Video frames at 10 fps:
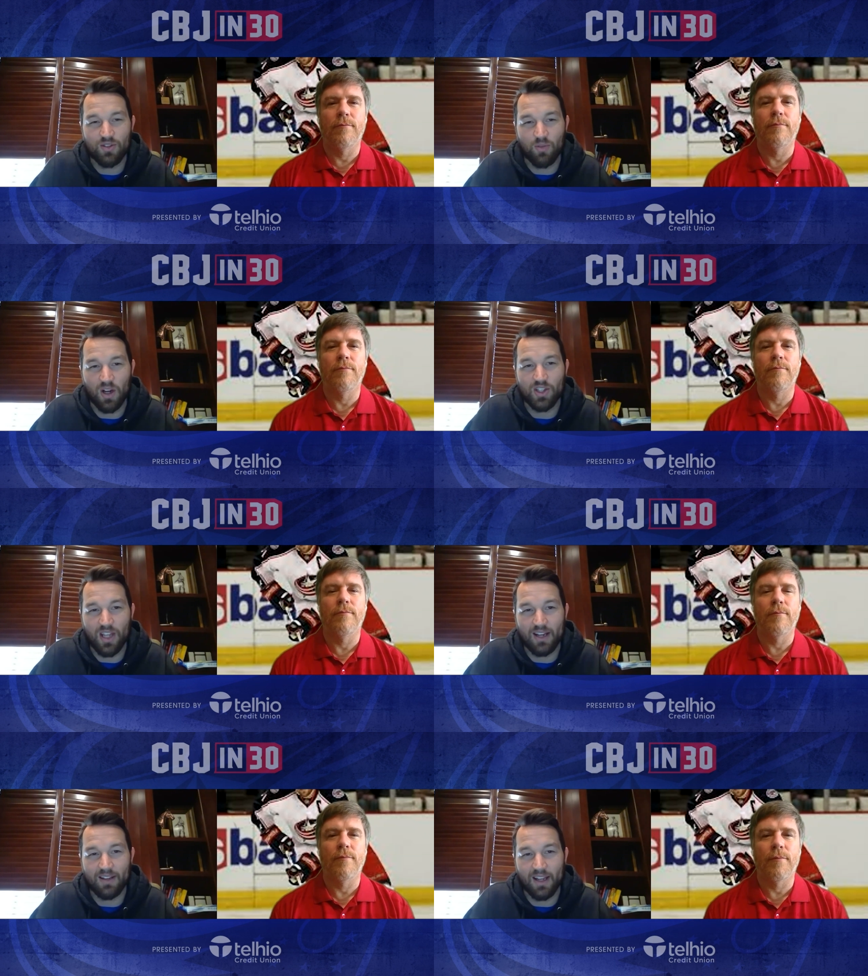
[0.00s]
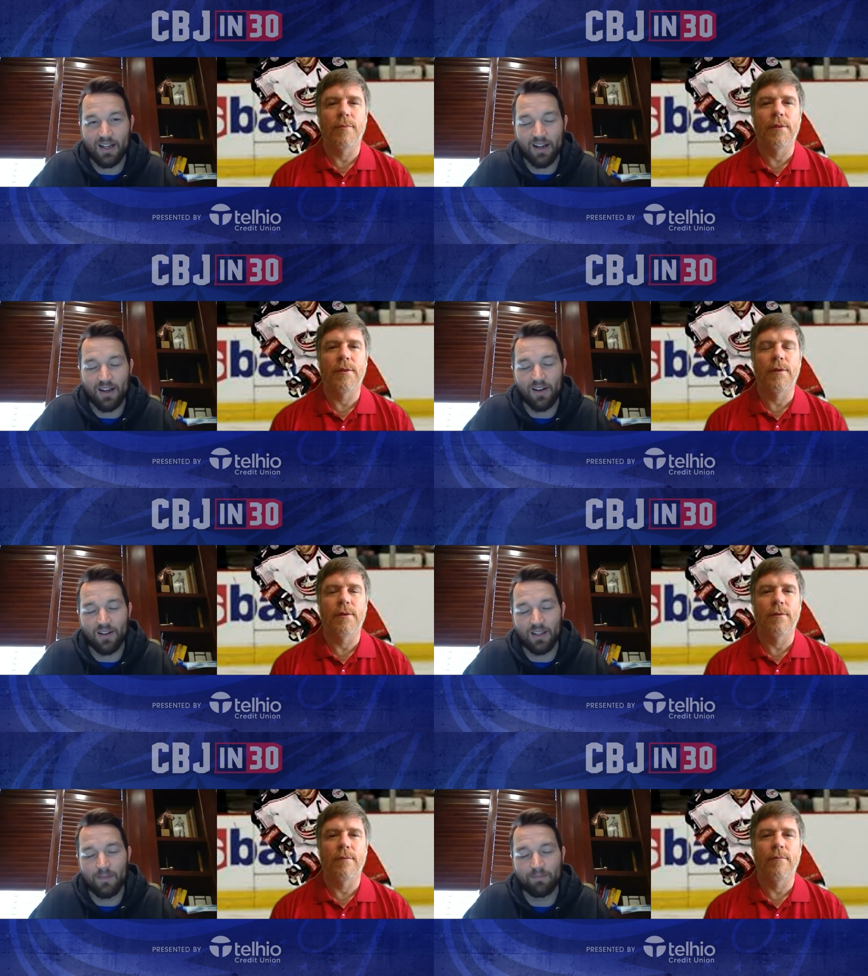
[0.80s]
Speaker 1: watch that that kind of
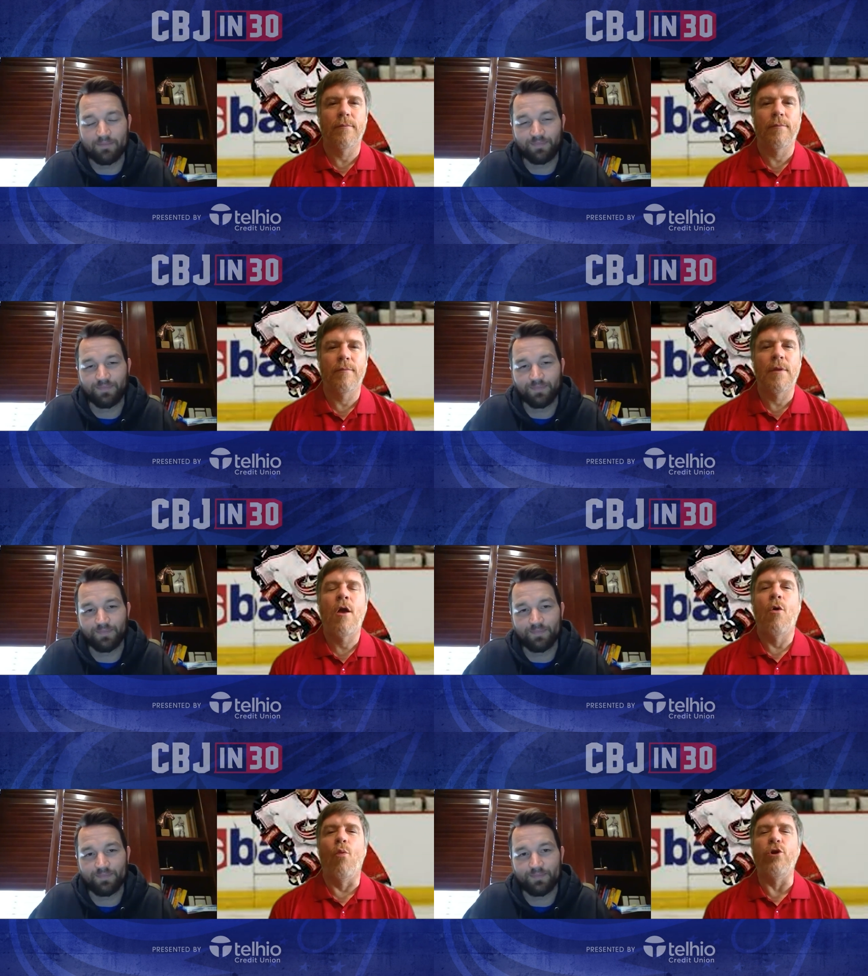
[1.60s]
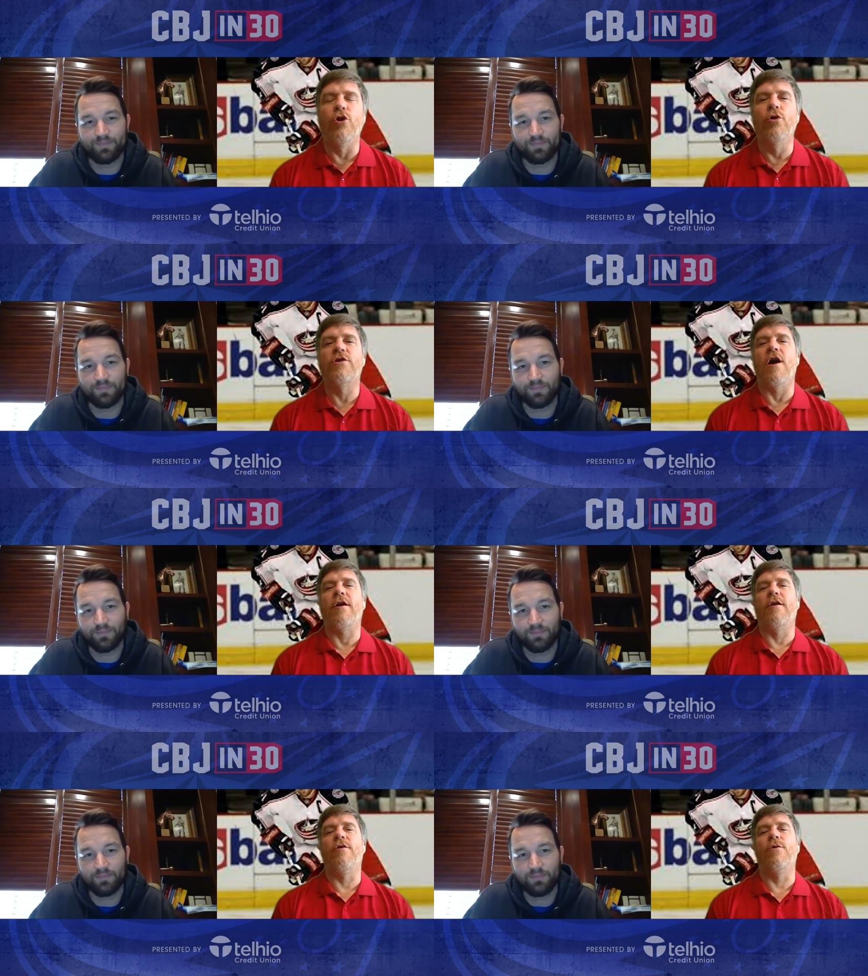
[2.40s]
hockey.
Speaker 2: When you're
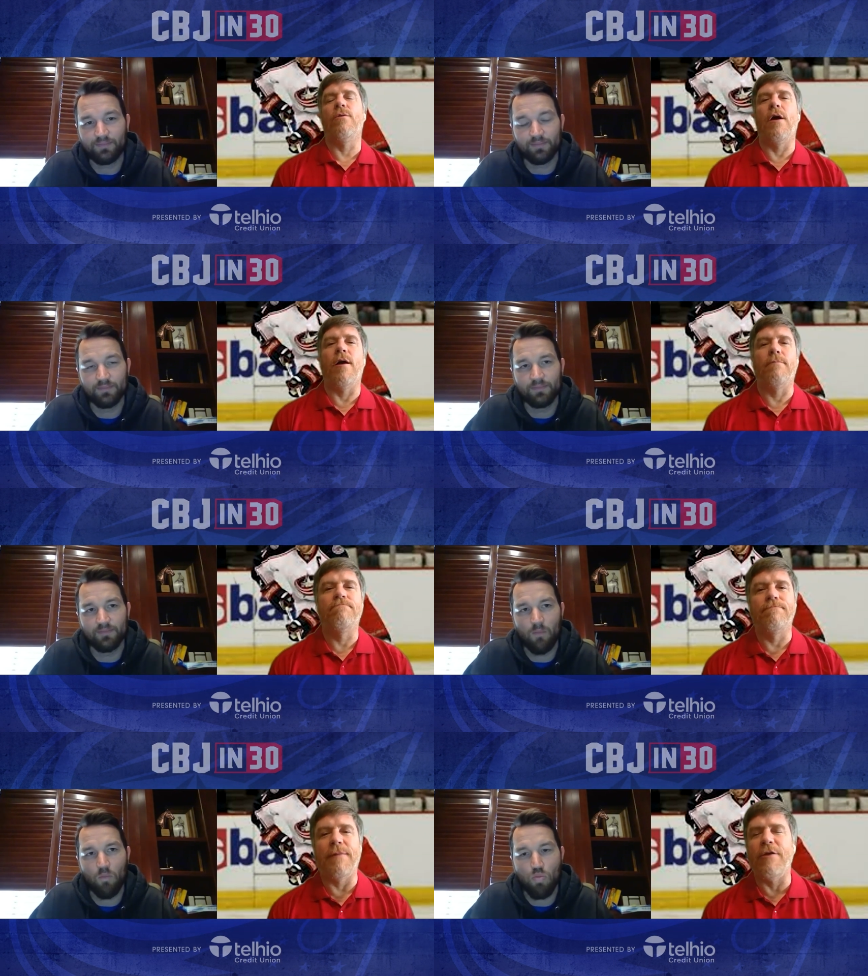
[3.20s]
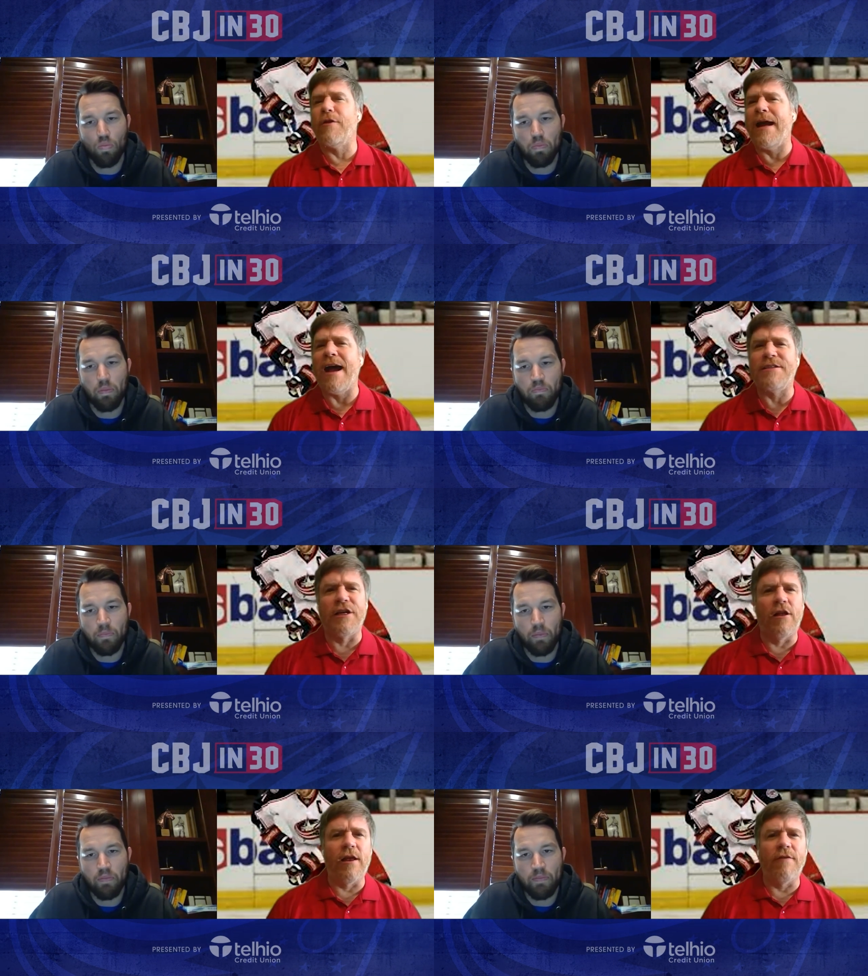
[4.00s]
talking to uh, either the guys
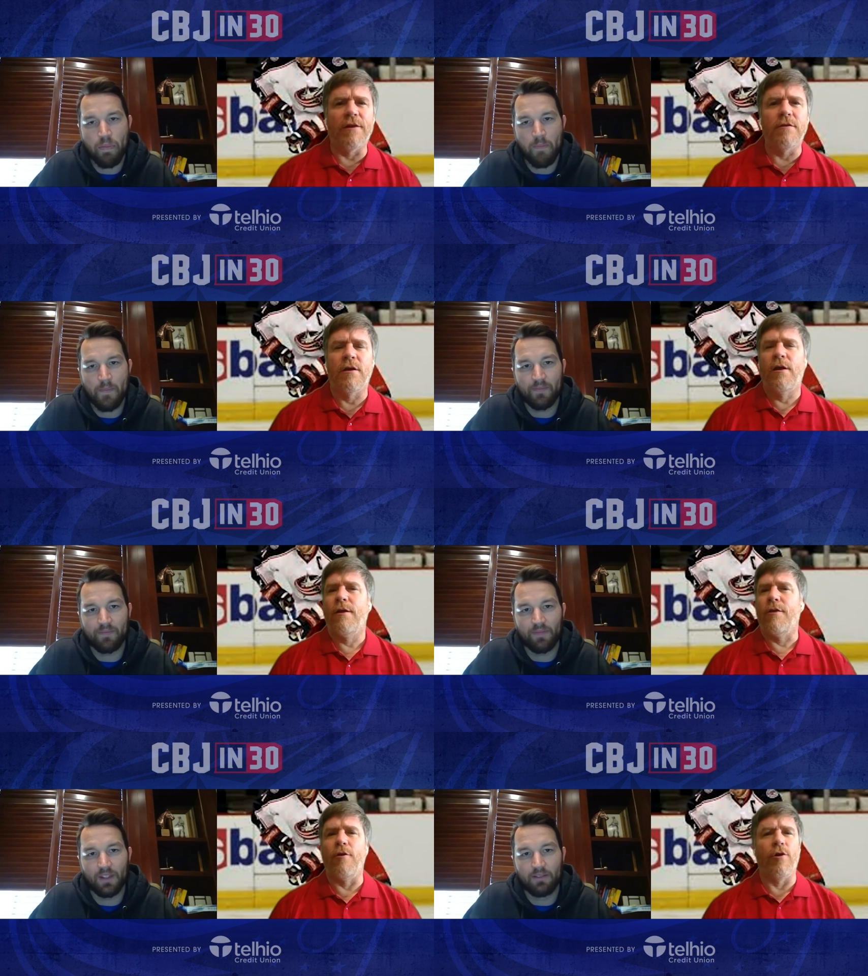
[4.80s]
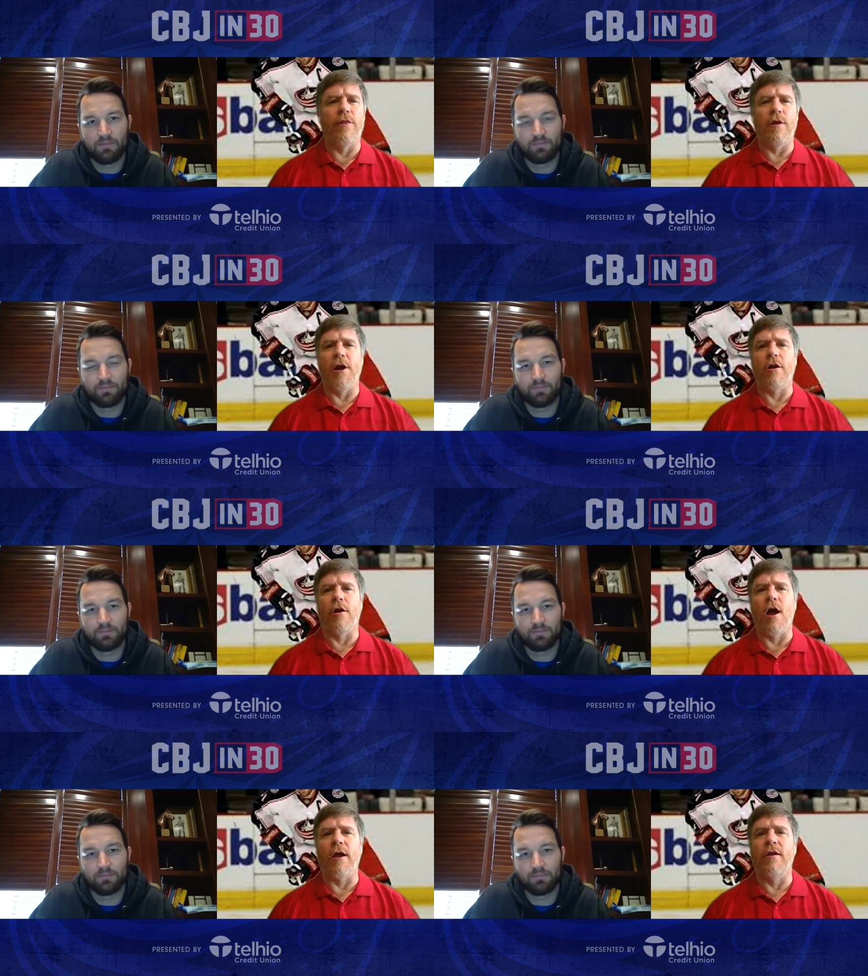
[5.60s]
in Cleveland that are in the
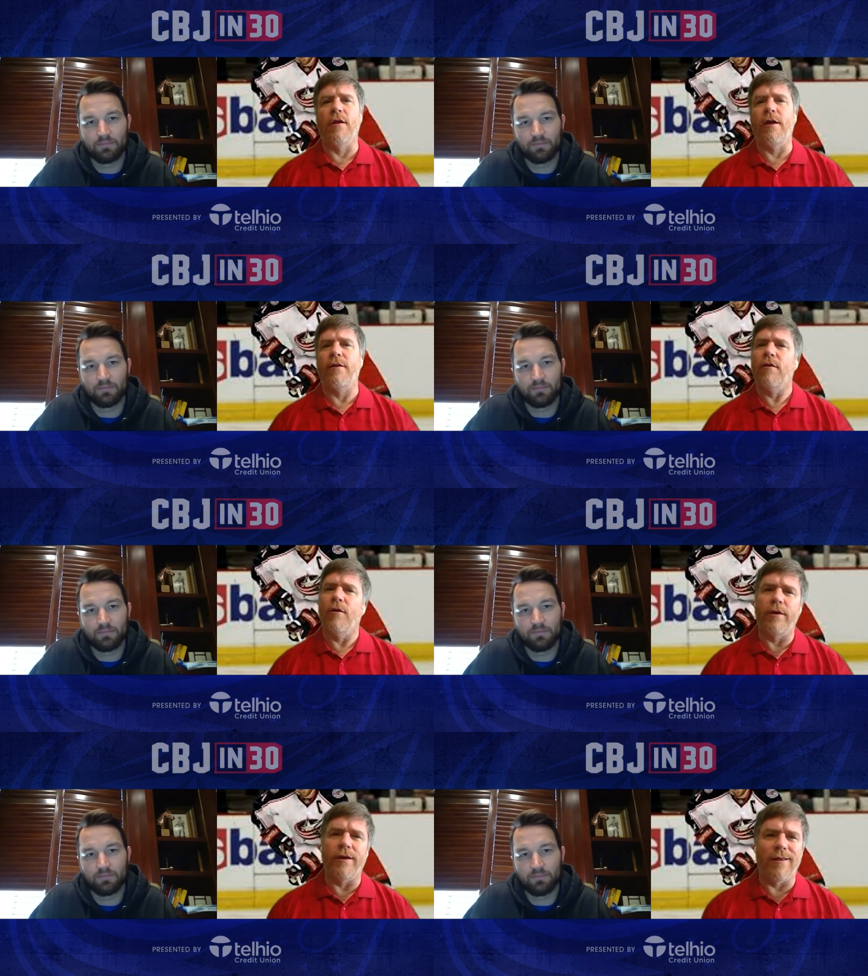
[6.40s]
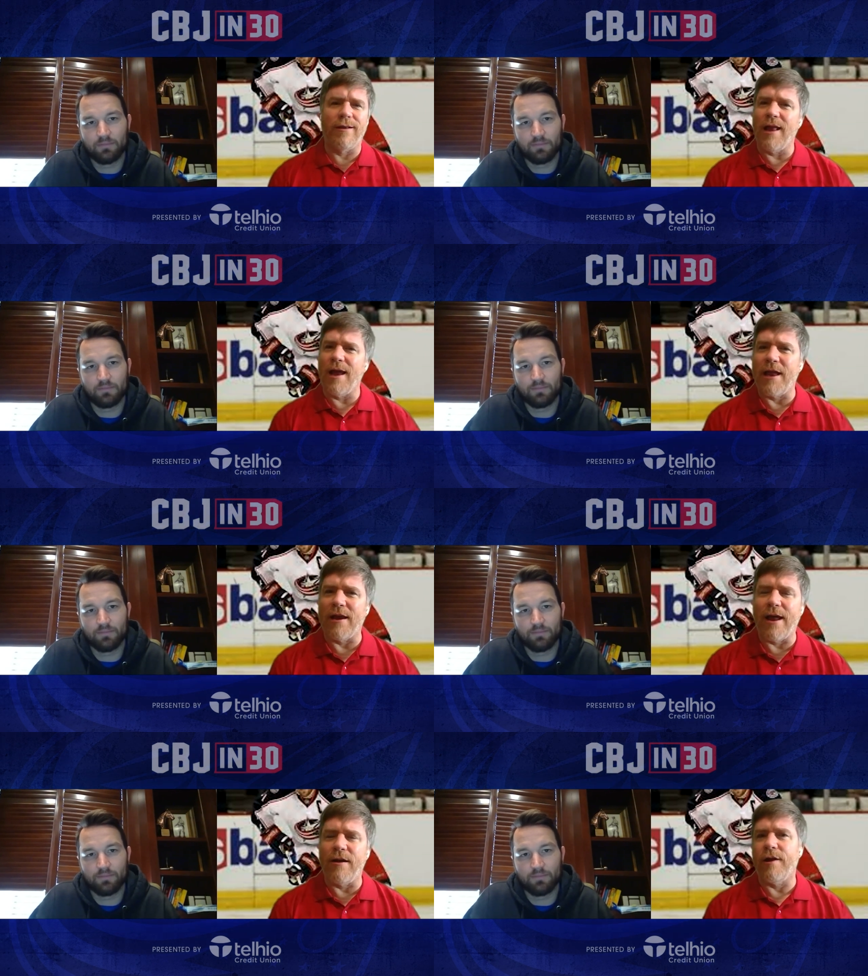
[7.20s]
American Hockey League that are looking to climb that
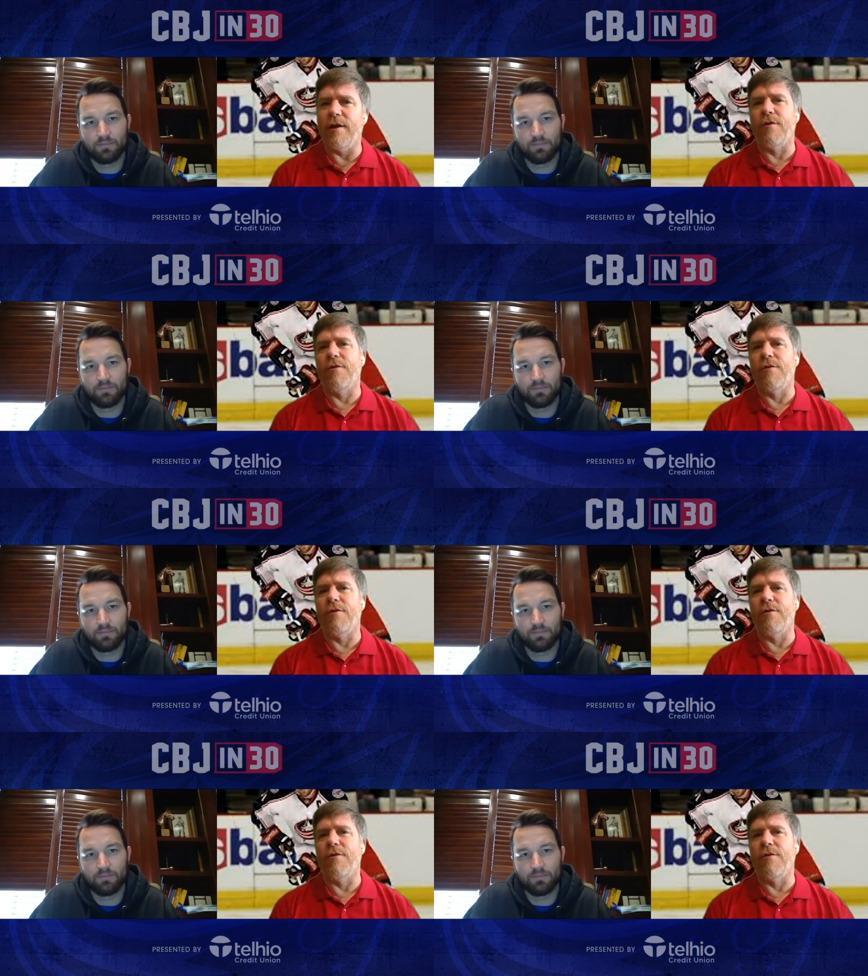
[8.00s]
ladder and get to